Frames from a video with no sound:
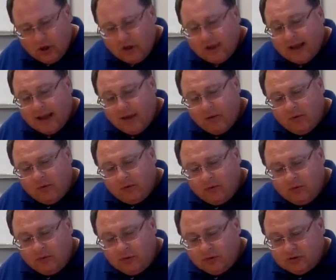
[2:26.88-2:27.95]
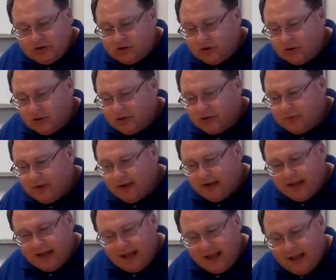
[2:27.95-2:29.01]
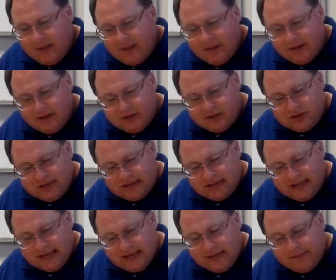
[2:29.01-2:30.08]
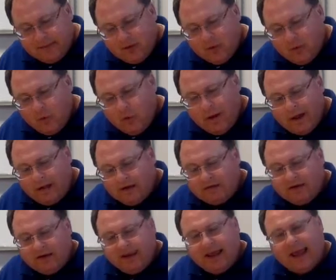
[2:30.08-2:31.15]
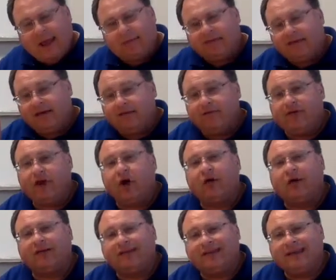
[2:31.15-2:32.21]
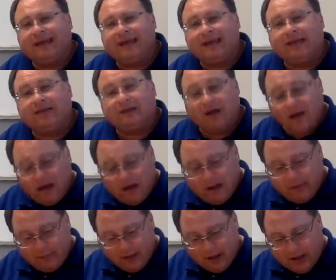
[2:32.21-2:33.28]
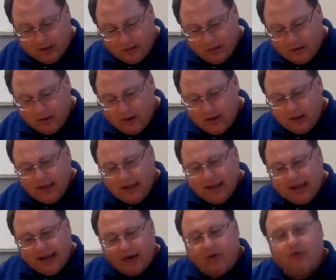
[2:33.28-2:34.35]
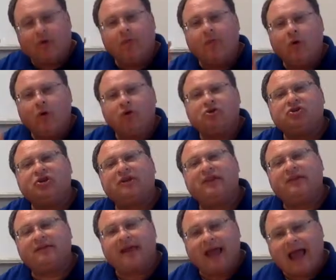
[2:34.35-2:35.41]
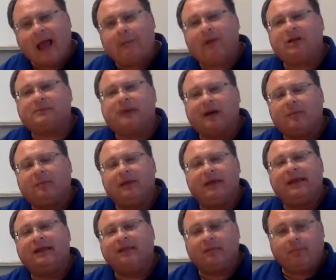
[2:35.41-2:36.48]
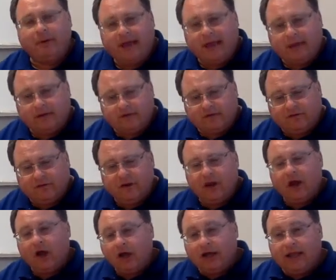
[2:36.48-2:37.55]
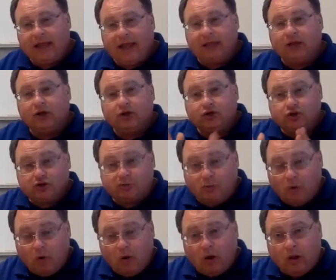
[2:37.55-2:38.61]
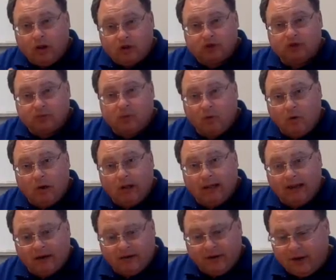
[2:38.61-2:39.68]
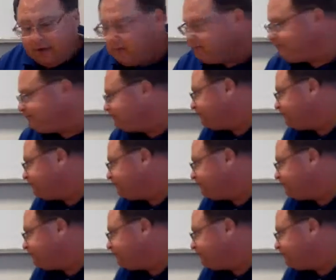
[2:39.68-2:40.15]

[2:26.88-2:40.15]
Now, neurosurgeon made a comment. She said, whales in captivity are a ticking time bomb and are emotionally damaged by being in the pens. Again, small area.